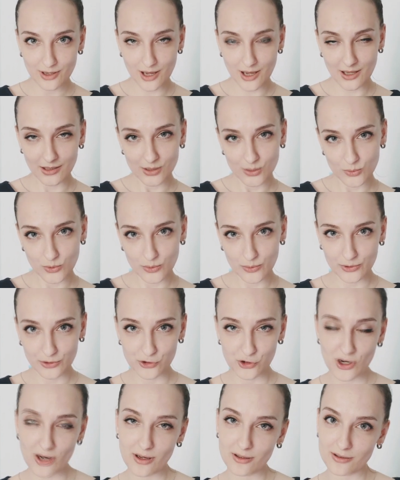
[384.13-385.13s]
and we will
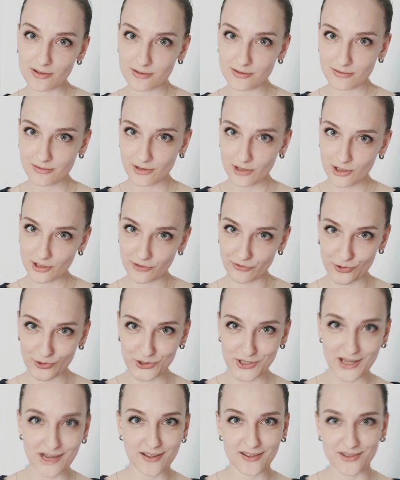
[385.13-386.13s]
check it in a few
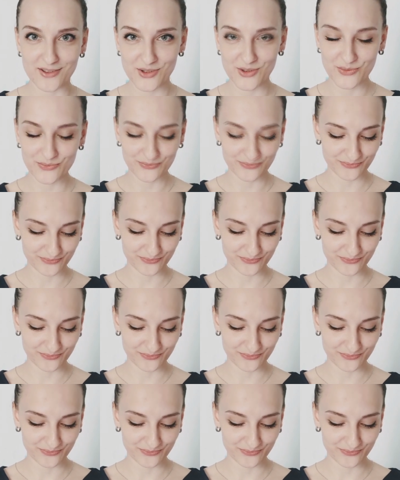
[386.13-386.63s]
seconds.